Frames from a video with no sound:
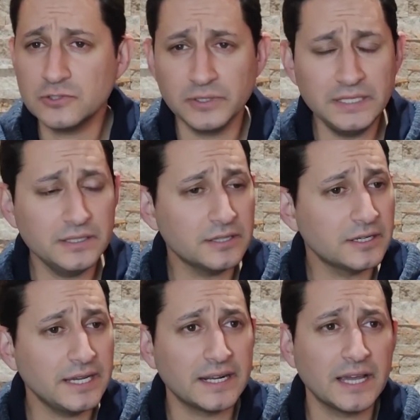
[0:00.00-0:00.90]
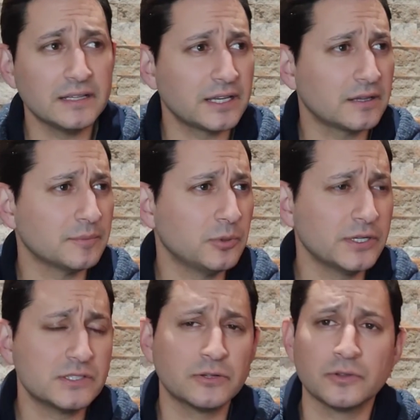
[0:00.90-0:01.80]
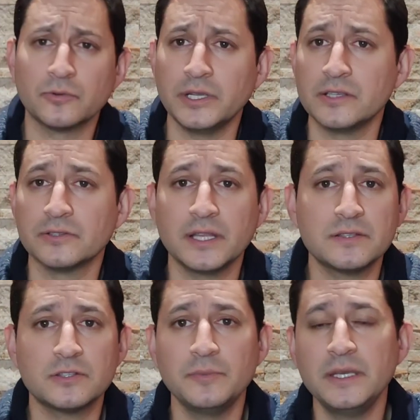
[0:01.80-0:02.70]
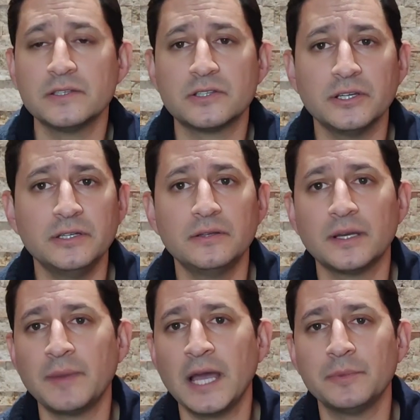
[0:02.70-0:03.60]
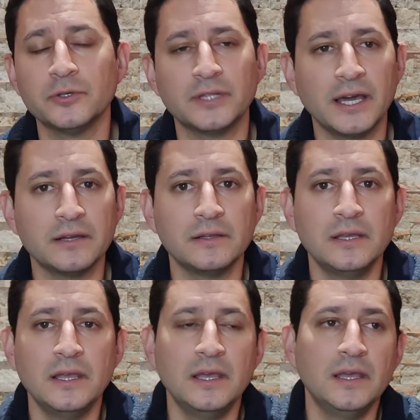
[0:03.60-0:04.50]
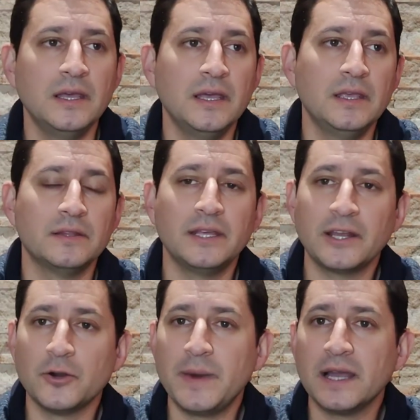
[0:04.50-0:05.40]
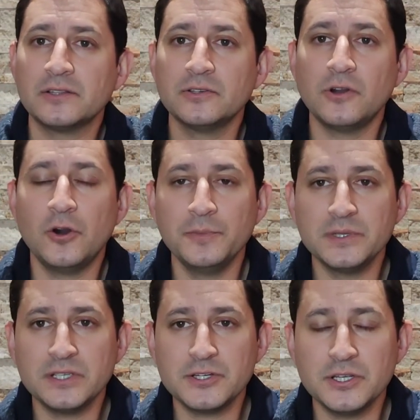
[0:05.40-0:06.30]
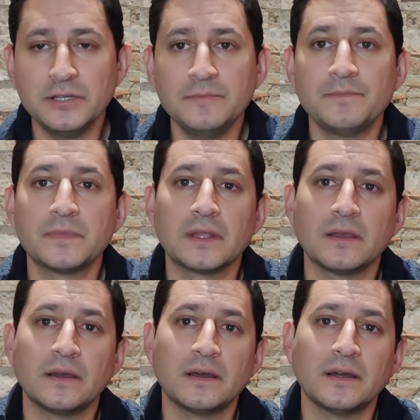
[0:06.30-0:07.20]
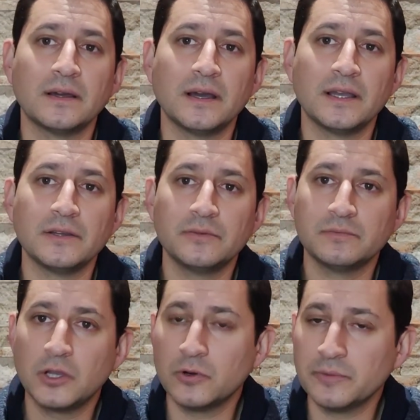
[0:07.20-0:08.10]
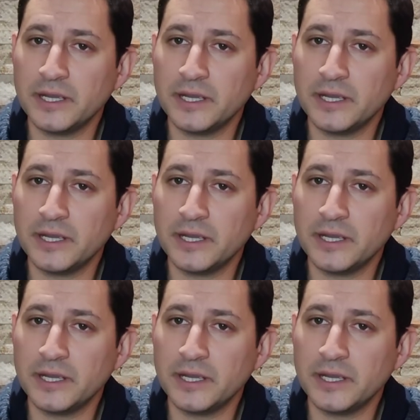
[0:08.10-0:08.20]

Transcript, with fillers: So then the other night I had like a 0.03. So that to me is good. I'm happy with that. Then I go back to home position. I go